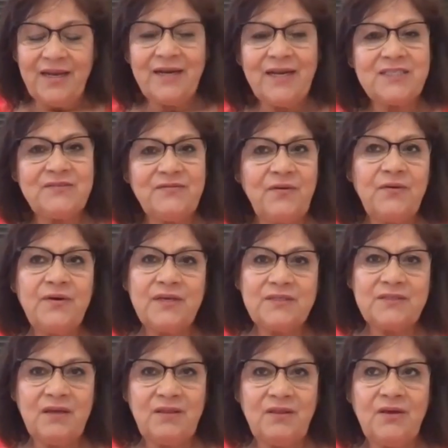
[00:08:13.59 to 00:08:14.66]
let's
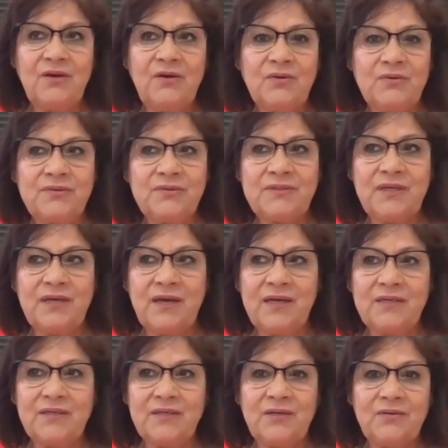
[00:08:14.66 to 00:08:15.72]
focus on those
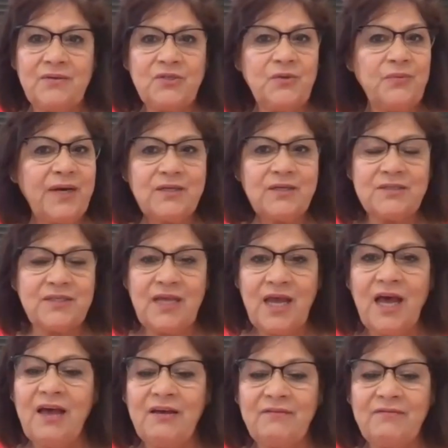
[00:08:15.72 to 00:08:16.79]
that, the directors
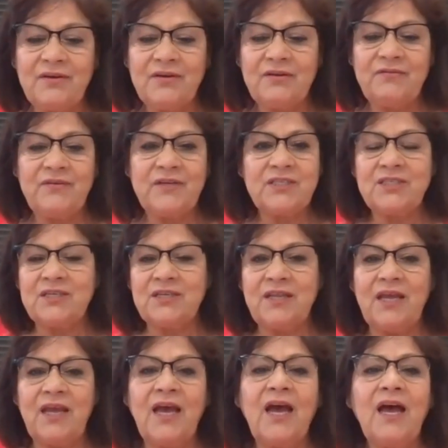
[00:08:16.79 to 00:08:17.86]
have a good vision,
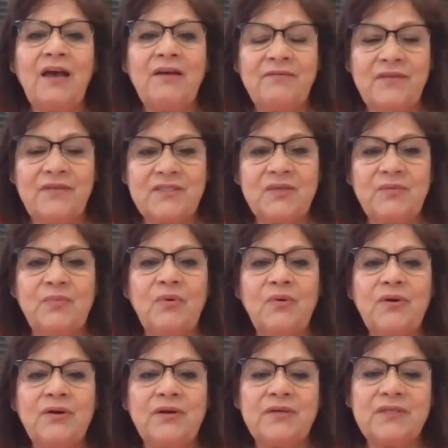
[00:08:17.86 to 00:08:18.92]
they have the
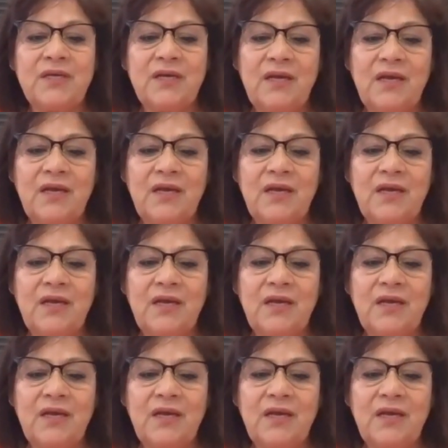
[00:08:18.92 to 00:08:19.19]
support,